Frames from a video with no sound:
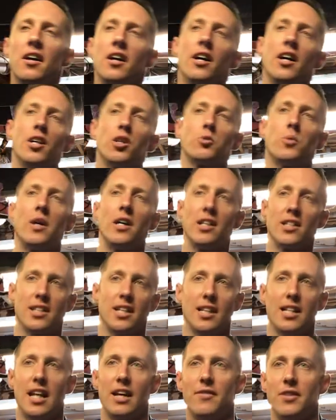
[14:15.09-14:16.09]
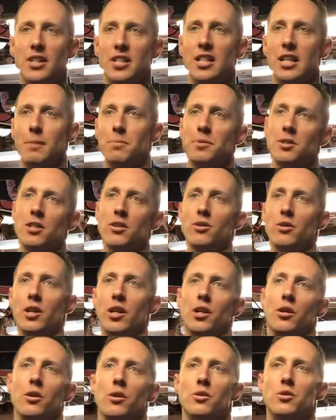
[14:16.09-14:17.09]
as well as 11 tips that you
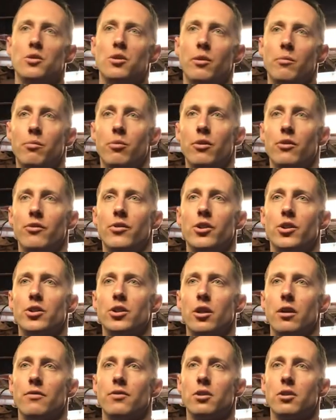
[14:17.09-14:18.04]
can use to improve your serve.